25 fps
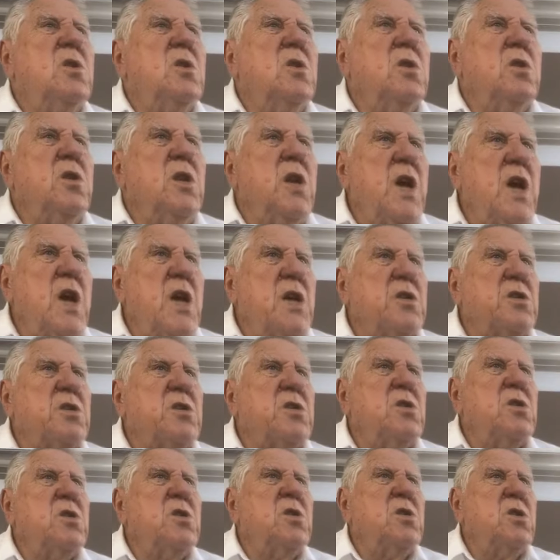Yes,
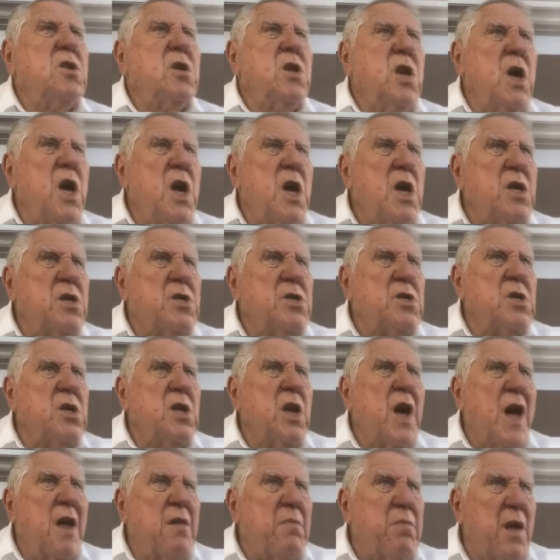yes.
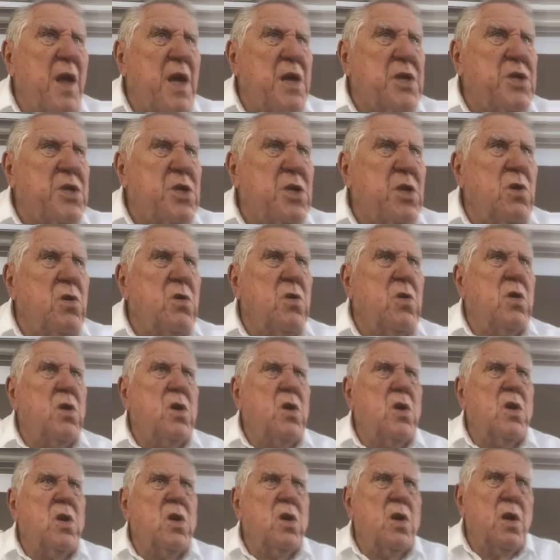God bless you.
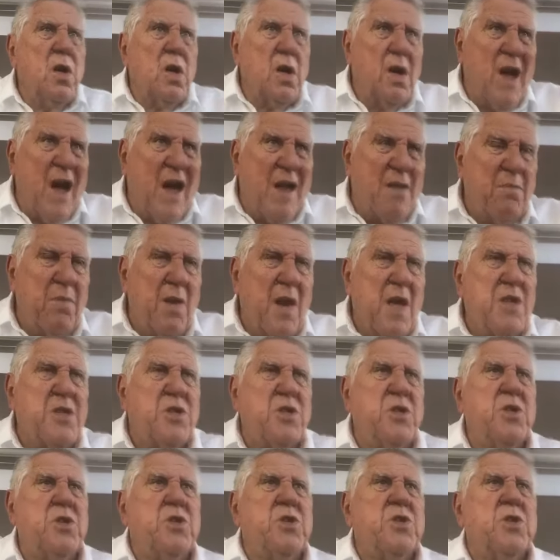God
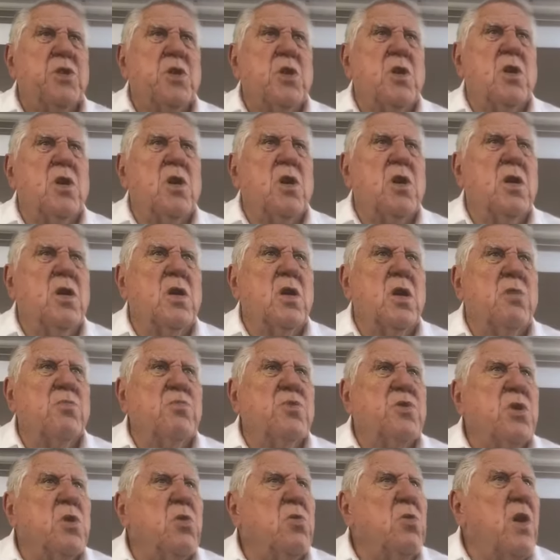bless you, sir. I'm
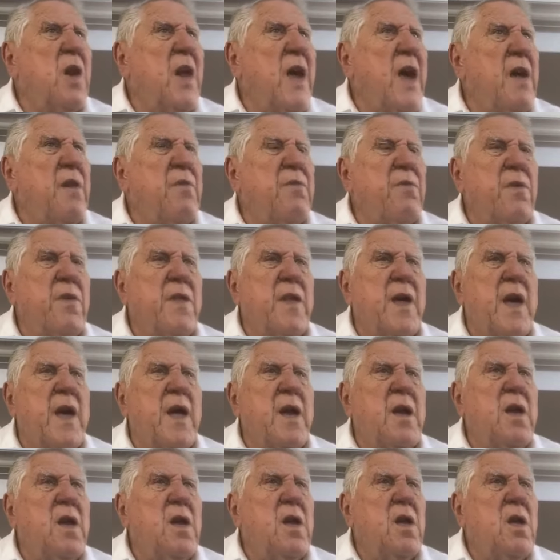so glad for that.
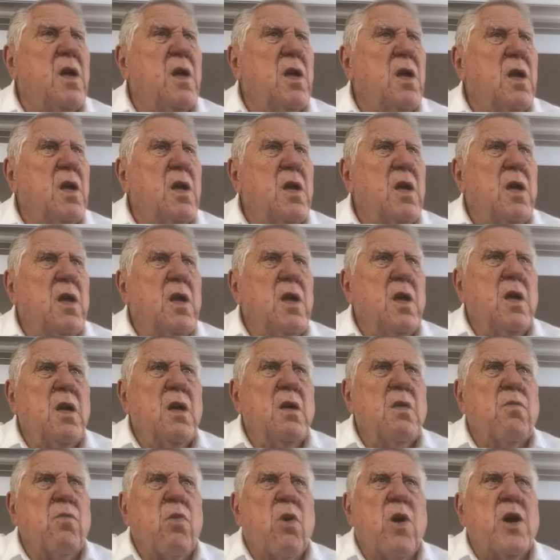
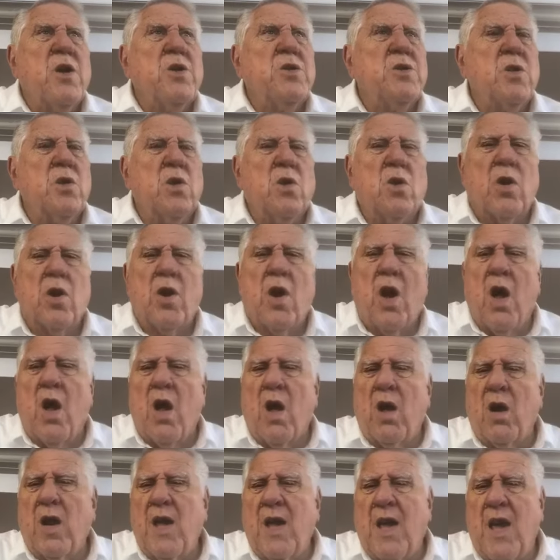Praise the Lord.
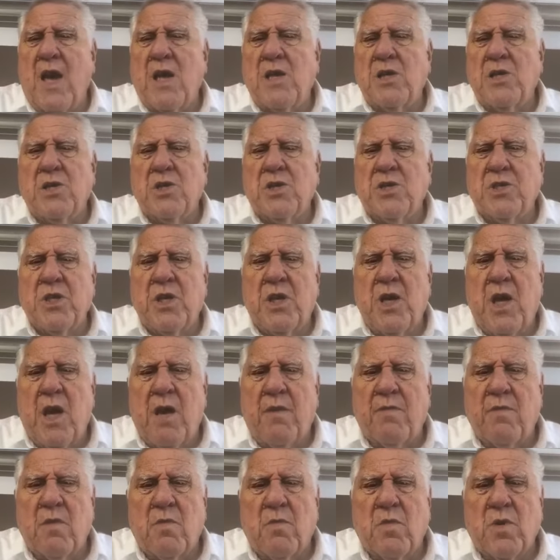All the angels in
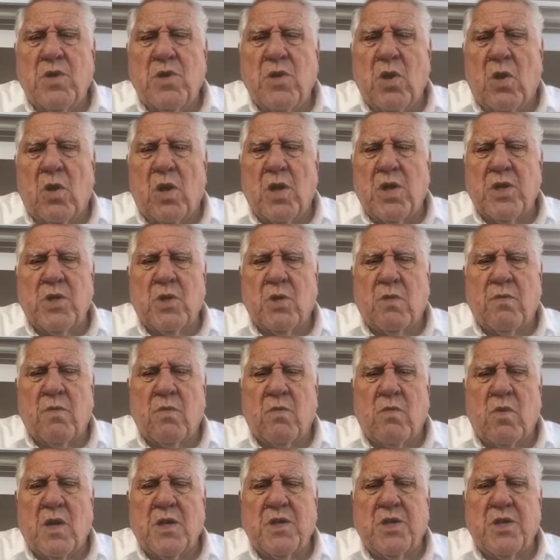heaven rejoice over
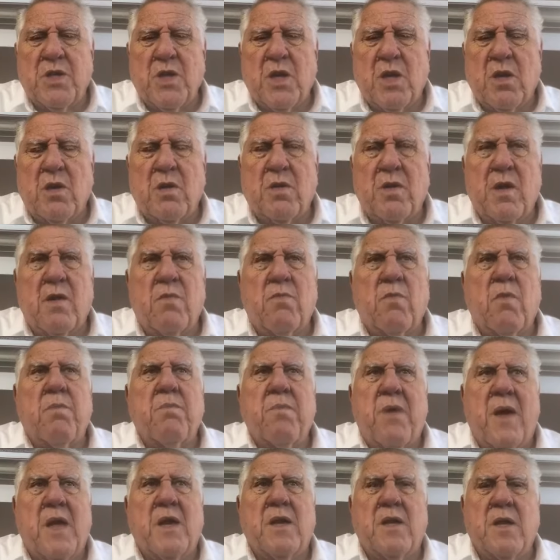one sinner that
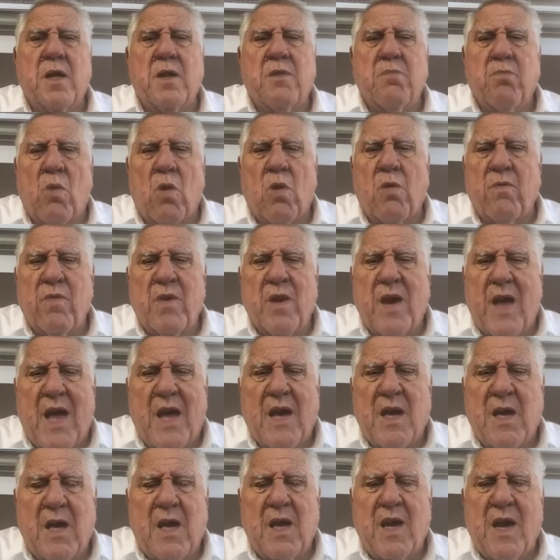repenteth, more over
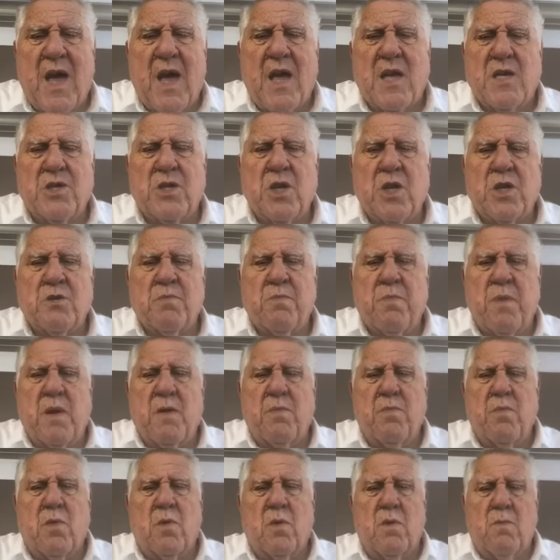99 just
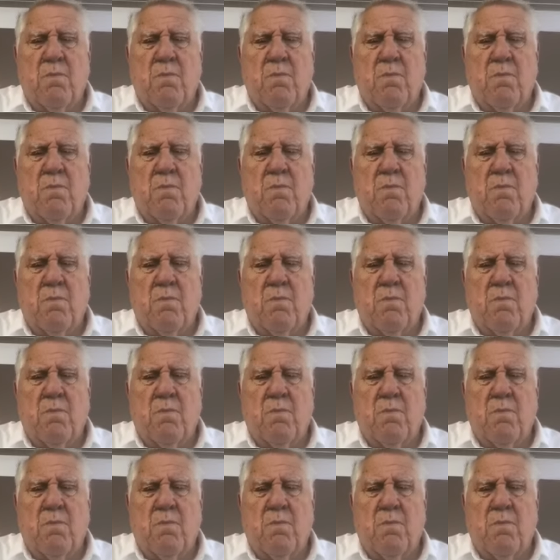people.